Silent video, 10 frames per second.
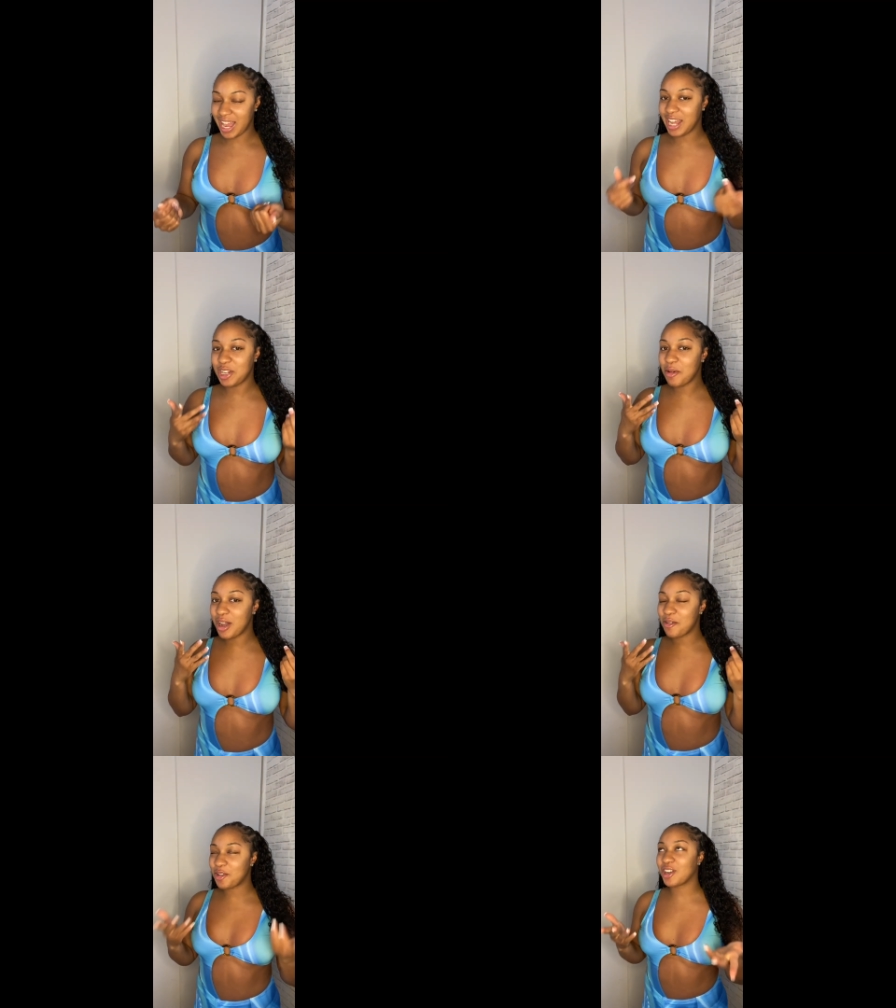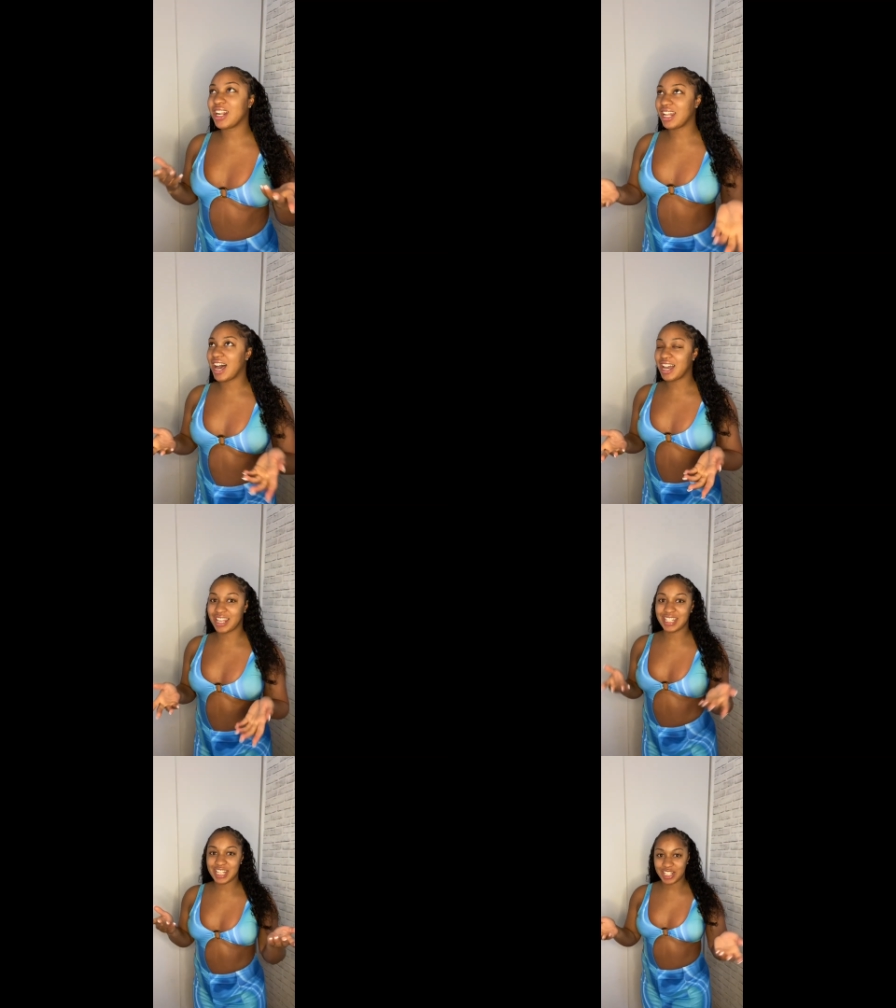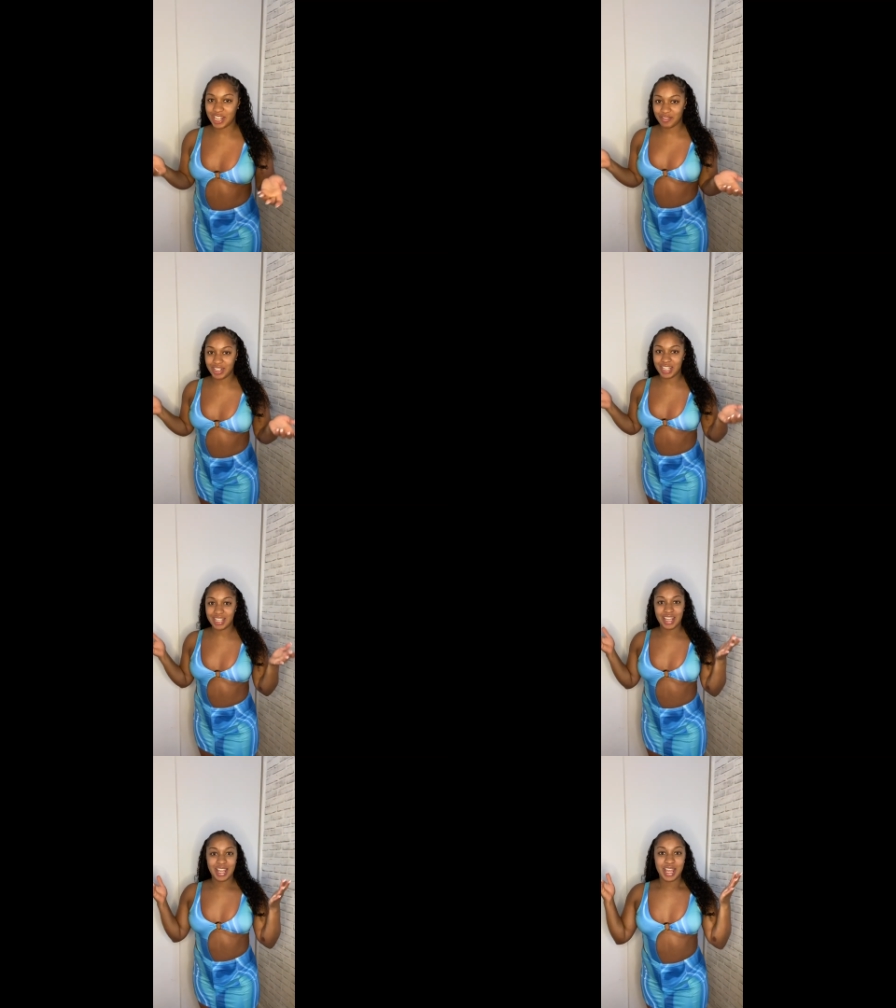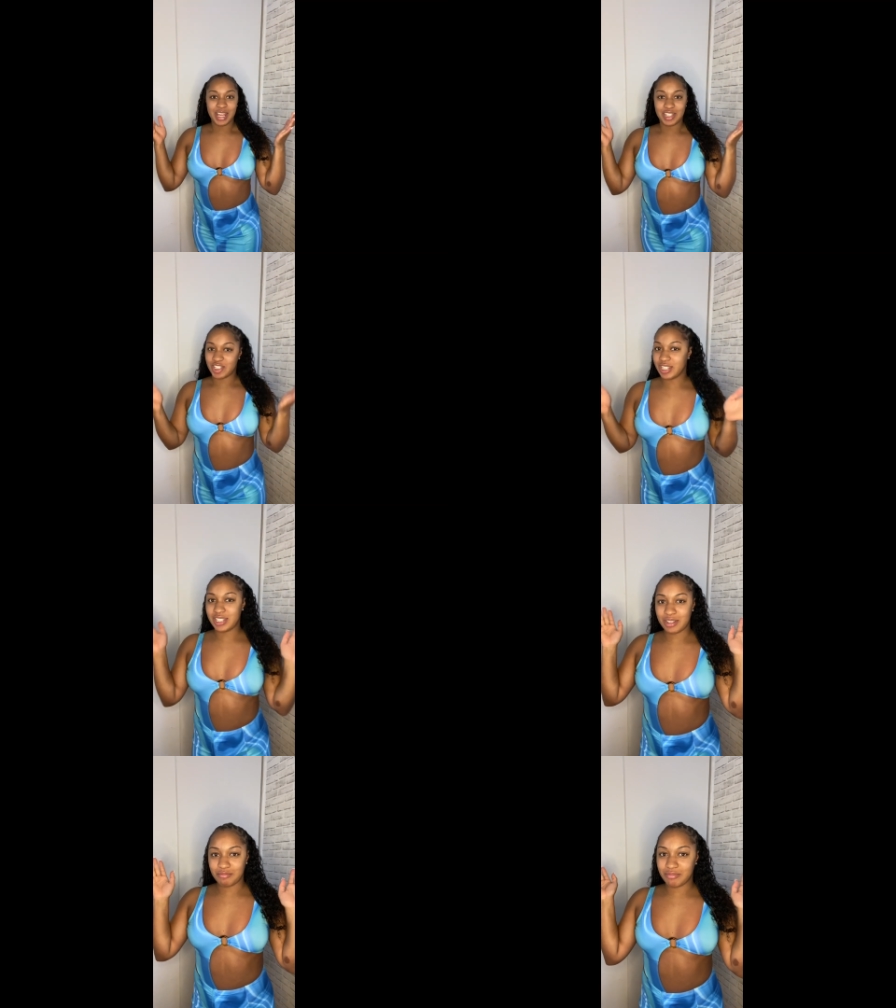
I know I ordered a lot because I generally just